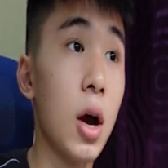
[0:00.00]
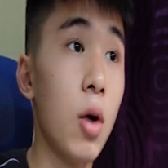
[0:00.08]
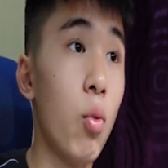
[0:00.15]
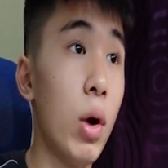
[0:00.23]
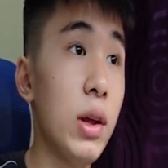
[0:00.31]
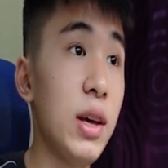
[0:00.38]

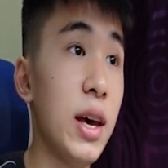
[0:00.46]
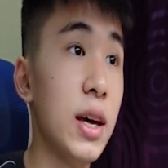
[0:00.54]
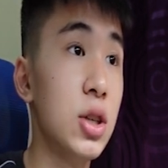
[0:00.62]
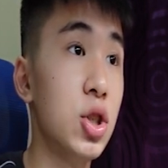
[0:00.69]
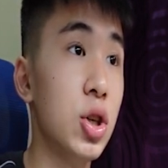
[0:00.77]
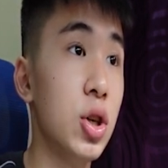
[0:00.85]
1
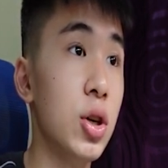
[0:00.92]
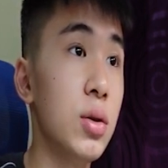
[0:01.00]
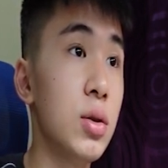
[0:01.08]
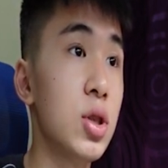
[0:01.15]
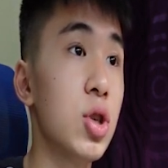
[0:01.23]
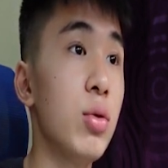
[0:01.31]

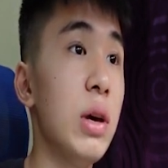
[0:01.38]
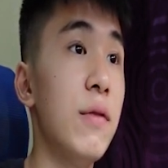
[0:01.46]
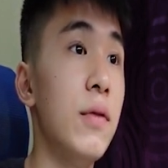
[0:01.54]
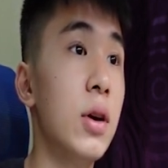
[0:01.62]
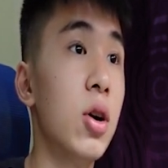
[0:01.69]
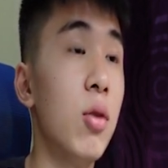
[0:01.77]
kg. So if
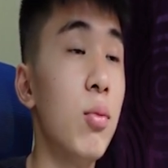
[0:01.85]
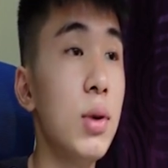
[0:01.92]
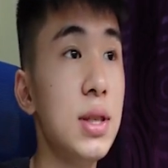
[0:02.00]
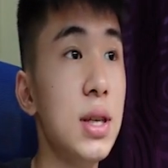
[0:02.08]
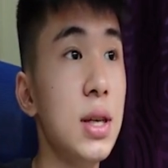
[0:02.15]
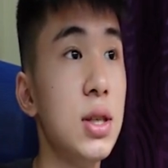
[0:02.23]
we
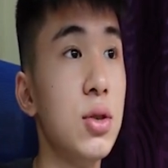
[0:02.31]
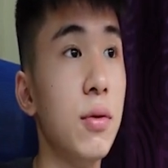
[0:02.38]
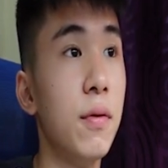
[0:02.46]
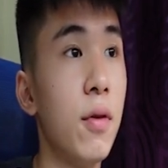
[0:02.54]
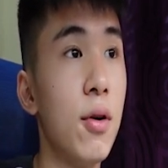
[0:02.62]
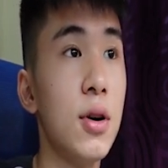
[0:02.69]
convert it to
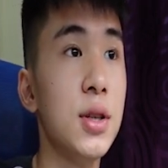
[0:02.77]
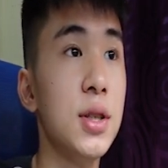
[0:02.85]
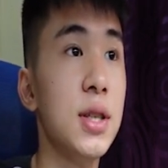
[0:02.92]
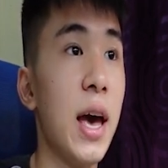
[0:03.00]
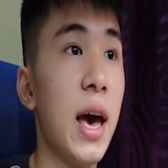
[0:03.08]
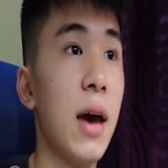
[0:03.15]

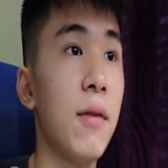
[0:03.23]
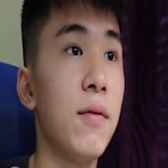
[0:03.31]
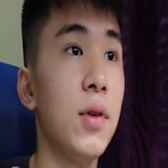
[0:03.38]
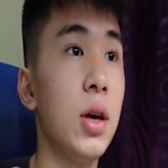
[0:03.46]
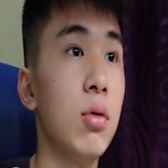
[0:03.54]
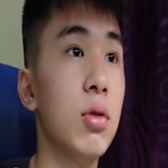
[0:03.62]
force,
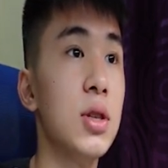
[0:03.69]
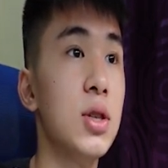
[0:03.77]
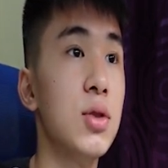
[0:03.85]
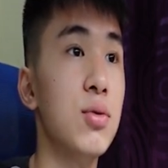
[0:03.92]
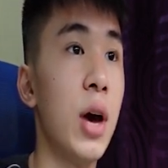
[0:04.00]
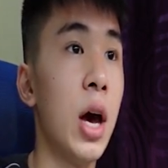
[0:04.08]
F equals
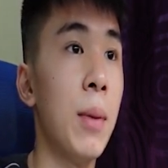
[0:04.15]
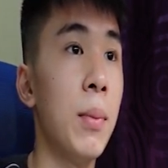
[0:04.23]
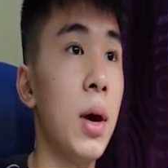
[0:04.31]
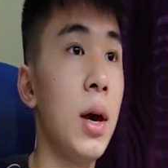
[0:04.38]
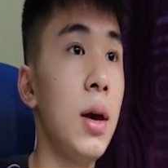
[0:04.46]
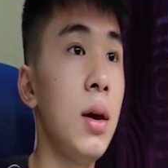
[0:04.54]
to
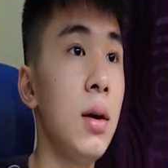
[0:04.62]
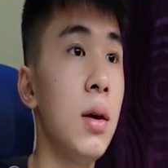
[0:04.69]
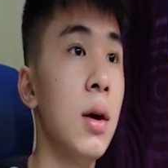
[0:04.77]
ma,